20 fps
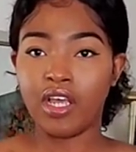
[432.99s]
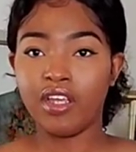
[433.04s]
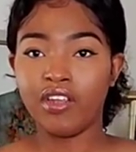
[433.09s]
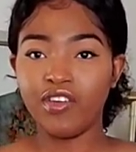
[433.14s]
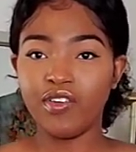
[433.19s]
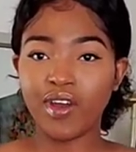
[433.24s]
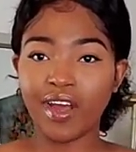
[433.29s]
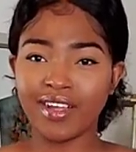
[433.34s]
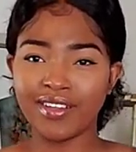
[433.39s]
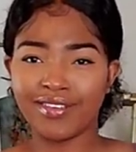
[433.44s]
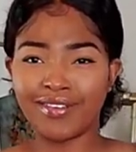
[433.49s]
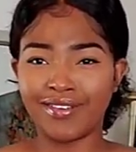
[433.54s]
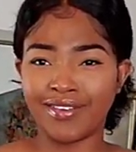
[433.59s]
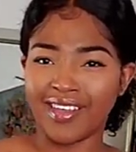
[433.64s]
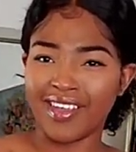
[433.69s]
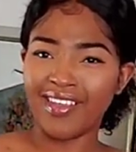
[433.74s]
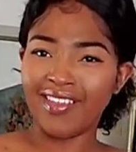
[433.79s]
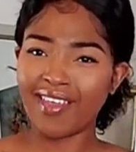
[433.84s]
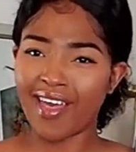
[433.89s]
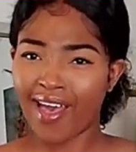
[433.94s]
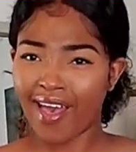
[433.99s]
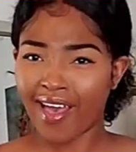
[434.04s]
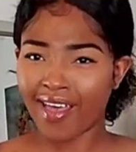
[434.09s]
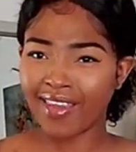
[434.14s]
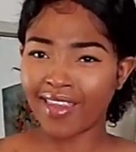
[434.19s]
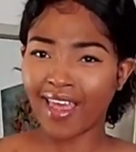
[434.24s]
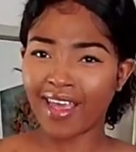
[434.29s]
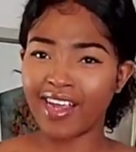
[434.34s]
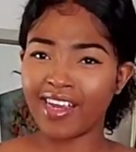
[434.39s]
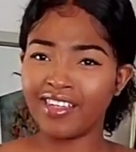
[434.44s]
You guys see that?
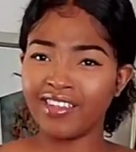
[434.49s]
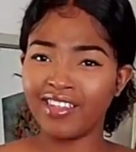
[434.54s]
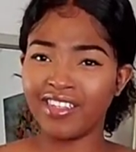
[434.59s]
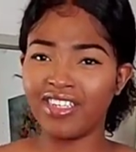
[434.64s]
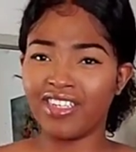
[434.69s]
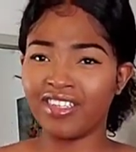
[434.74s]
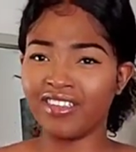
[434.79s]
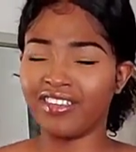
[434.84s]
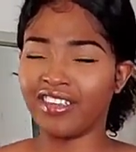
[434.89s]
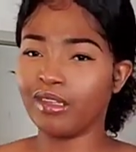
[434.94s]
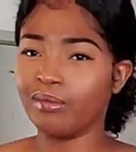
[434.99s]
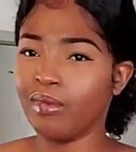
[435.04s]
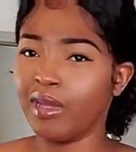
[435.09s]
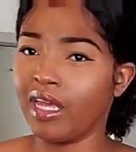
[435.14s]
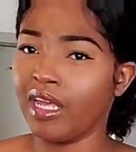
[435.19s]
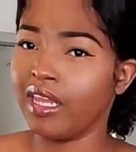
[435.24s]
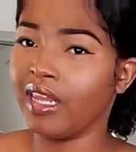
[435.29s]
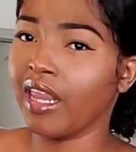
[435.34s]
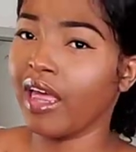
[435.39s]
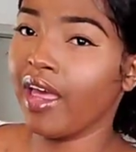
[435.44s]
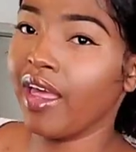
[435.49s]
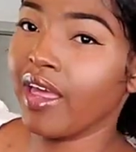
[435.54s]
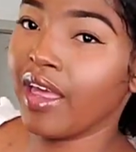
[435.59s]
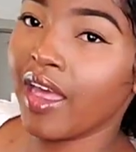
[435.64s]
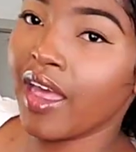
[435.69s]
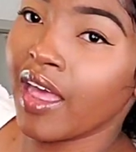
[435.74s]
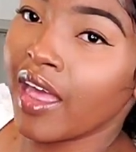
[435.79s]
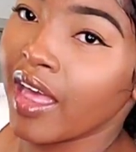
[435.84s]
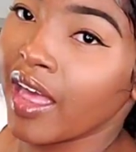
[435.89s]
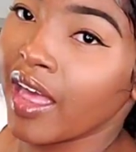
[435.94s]
Like, is it just me? Like,
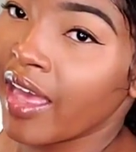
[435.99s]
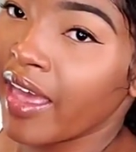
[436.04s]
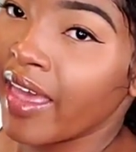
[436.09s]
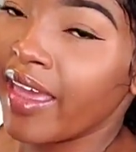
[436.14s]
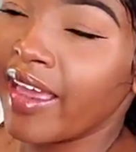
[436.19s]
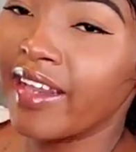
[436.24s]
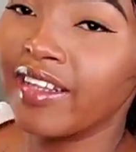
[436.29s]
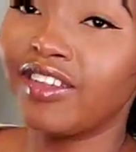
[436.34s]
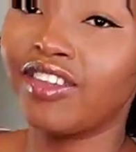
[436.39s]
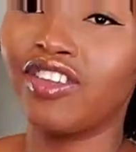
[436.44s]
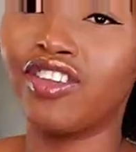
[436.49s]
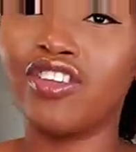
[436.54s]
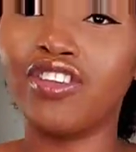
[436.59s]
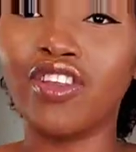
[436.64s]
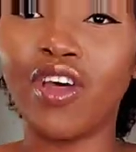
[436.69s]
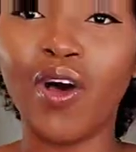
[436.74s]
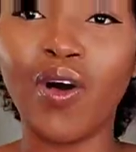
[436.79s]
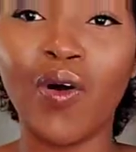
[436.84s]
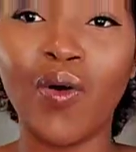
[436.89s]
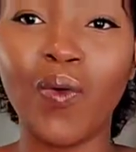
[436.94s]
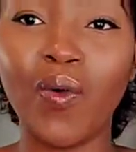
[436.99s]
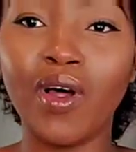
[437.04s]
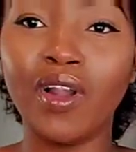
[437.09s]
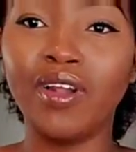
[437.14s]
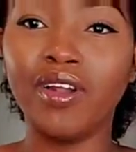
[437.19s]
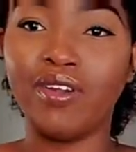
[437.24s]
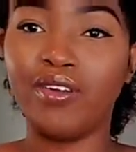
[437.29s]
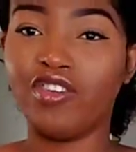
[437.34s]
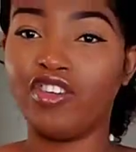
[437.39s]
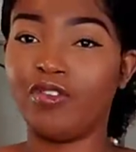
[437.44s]
it's so
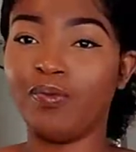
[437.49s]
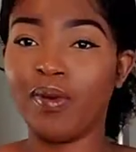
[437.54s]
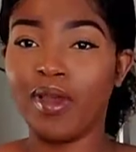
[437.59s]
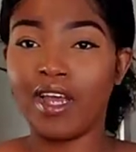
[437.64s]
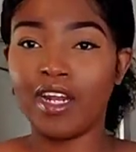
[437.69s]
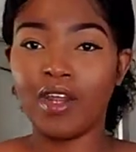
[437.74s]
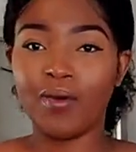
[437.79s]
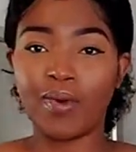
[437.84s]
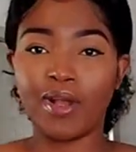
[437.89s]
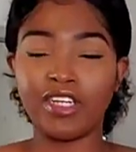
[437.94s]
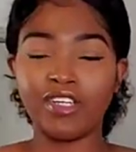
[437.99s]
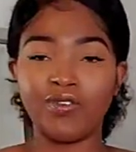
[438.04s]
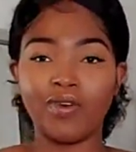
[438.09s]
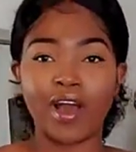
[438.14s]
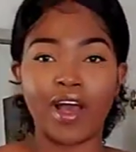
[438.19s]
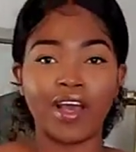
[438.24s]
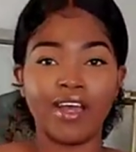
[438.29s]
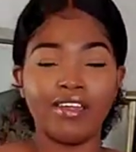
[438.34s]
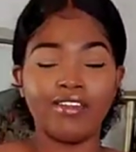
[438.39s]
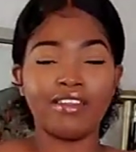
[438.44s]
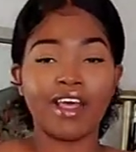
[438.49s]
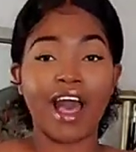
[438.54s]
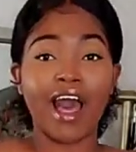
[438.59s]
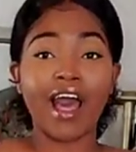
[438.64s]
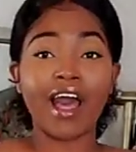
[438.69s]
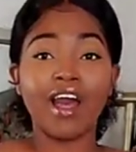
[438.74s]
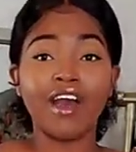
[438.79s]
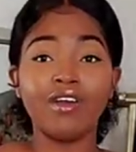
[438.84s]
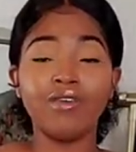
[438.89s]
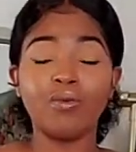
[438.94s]
loose. But anyways, you guys,
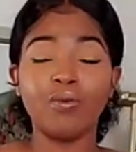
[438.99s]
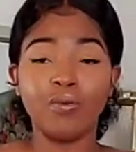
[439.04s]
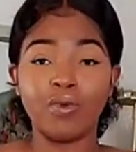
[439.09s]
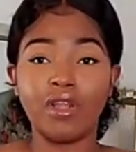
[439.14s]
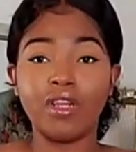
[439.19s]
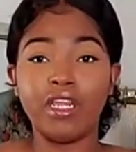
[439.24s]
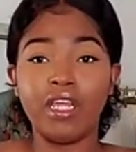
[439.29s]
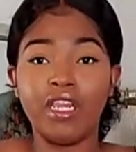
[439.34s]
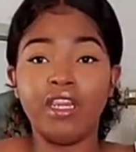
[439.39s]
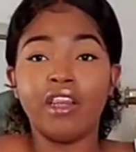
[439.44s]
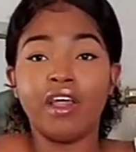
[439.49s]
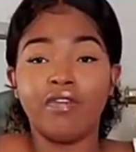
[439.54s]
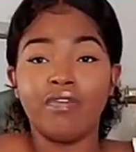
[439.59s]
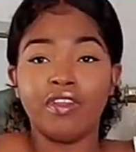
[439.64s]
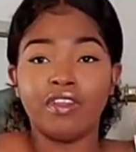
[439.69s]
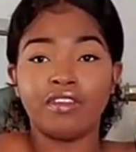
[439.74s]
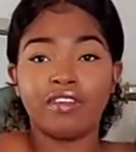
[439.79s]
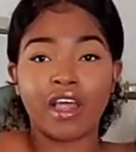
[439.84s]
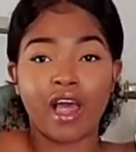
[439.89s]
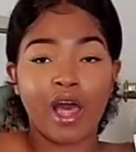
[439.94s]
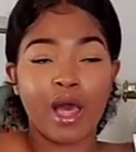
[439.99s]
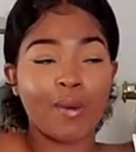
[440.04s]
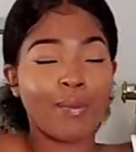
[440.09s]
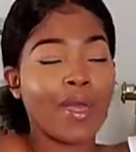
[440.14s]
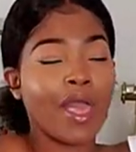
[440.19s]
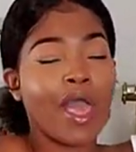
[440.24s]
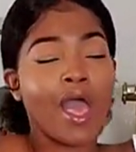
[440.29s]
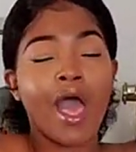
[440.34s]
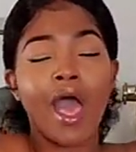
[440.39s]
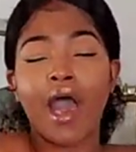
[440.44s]
I really love this top.
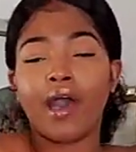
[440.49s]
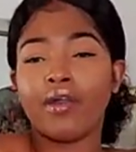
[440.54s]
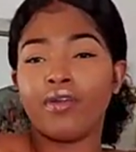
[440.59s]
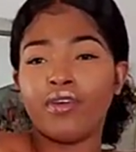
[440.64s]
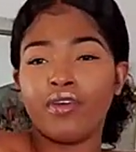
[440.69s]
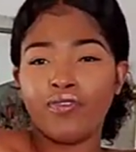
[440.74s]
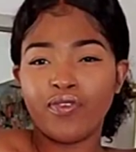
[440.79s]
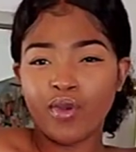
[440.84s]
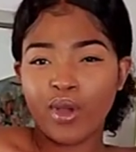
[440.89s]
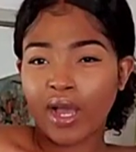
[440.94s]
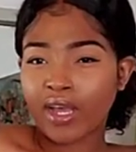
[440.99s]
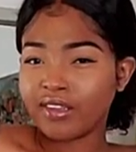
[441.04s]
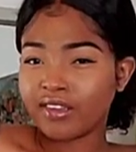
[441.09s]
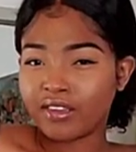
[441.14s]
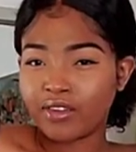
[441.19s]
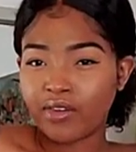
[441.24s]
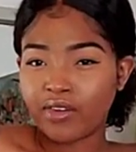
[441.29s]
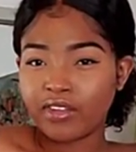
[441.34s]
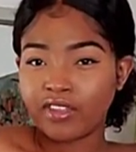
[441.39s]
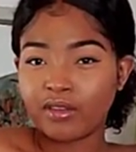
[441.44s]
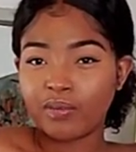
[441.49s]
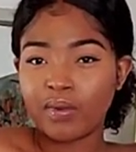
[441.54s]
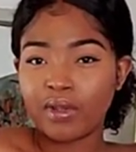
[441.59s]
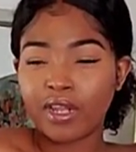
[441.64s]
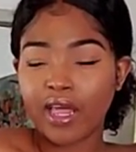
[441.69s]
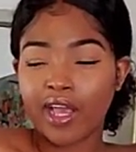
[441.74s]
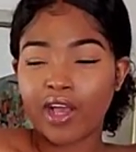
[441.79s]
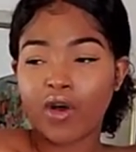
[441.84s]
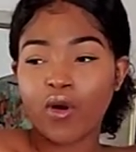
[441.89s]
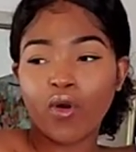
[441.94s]
I don't know if you guys noticed, but
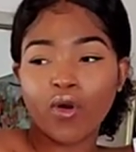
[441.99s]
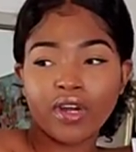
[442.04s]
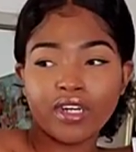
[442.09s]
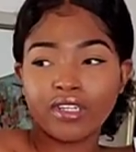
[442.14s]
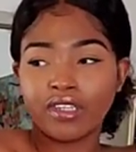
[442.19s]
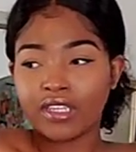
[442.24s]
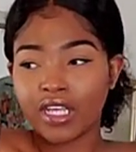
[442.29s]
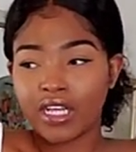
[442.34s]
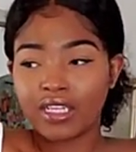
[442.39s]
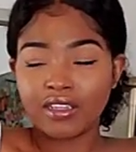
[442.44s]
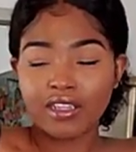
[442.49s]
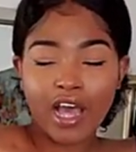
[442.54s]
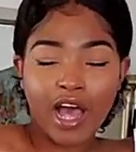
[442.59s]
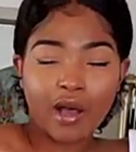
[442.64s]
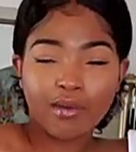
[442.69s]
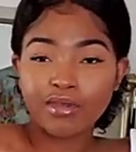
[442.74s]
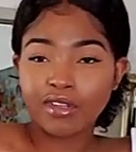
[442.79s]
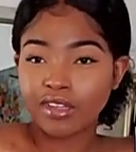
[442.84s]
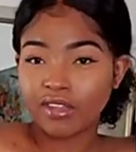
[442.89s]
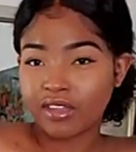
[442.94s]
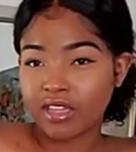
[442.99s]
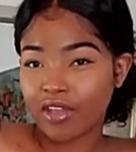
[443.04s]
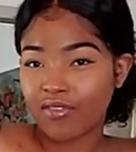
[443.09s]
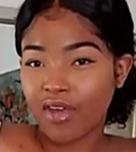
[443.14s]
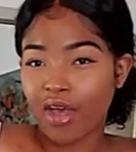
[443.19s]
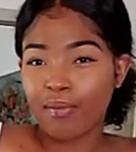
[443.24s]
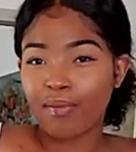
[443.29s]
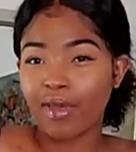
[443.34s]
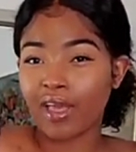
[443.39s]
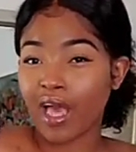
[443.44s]
like corset tops and stuff
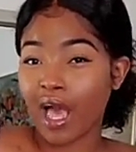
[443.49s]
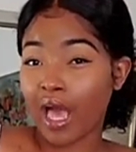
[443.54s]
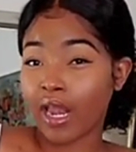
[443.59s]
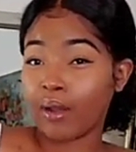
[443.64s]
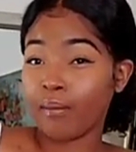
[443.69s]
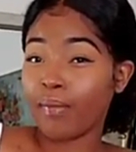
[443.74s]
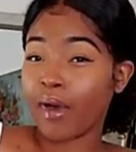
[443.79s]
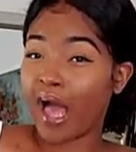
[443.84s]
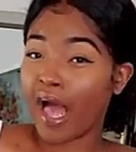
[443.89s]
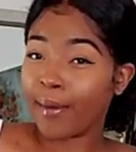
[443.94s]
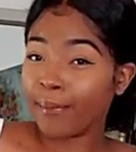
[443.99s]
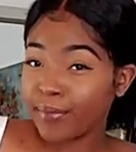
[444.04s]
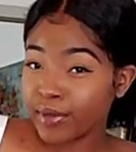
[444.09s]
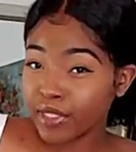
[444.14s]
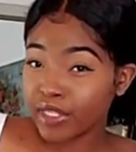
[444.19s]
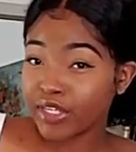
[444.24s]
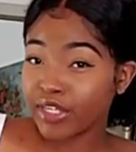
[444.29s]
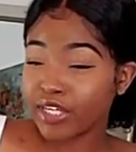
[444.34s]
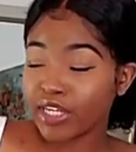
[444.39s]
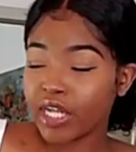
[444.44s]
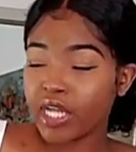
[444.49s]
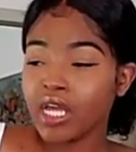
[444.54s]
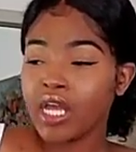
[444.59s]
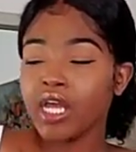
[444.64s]
have been kind of popular.